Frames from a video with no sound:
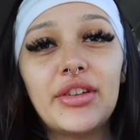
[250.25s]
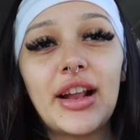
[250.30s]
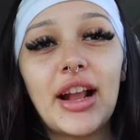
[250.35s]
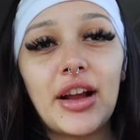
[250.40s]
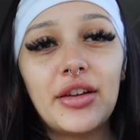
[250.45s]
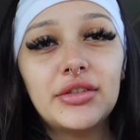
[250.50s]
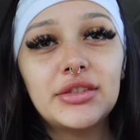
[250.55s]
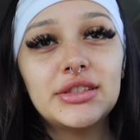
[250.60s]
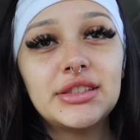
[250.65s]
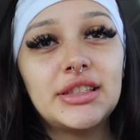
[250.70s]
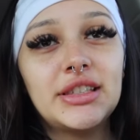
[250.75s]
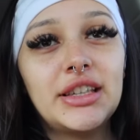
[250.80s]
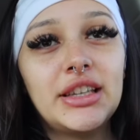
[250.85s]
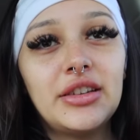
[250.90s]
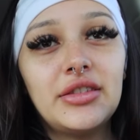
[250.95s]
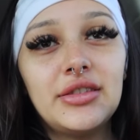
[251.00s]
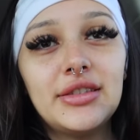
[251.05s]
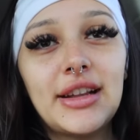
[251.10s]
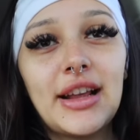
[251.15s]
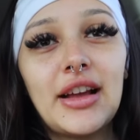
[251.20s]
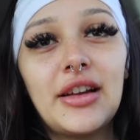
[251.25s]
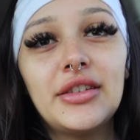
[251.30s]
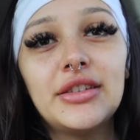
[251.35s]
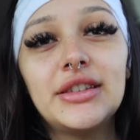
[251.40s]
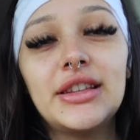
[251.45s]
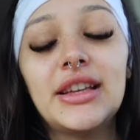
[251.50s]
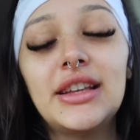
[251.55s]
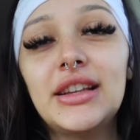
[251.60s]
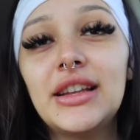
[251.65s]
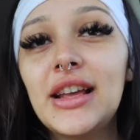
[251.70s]
an hour to kill now
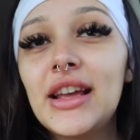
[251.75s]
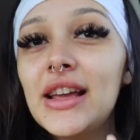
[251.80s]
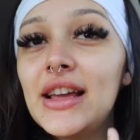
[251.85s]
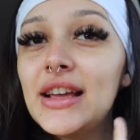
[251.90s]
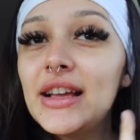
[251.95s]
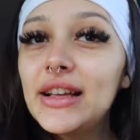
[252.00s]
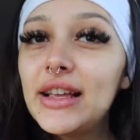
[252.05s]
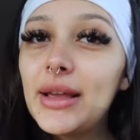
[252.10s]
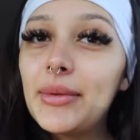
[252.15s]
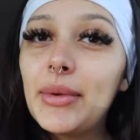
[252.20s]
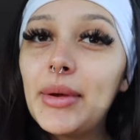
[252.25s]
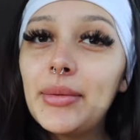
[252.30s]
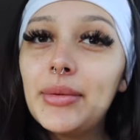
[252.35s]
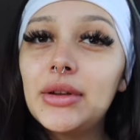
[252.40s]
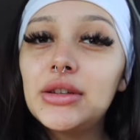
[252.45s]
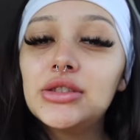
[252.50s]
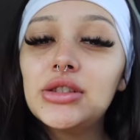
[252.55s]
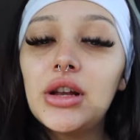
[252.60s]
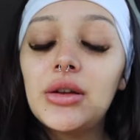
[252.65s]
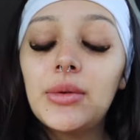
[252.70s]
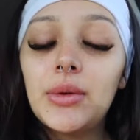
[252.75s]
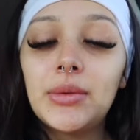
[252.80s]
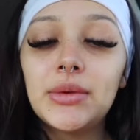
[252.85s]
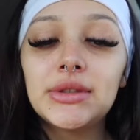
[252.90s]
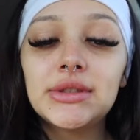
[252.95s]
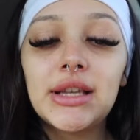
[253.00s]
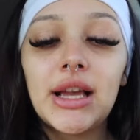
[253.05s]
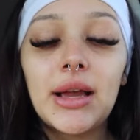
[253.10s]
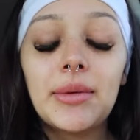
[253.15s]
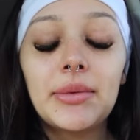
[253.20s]
and then get my blood drawn one
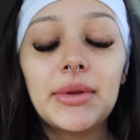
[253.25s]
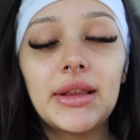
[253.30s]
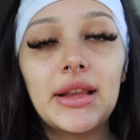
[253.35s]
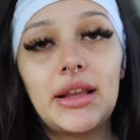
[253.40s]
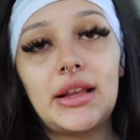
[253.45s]
more time and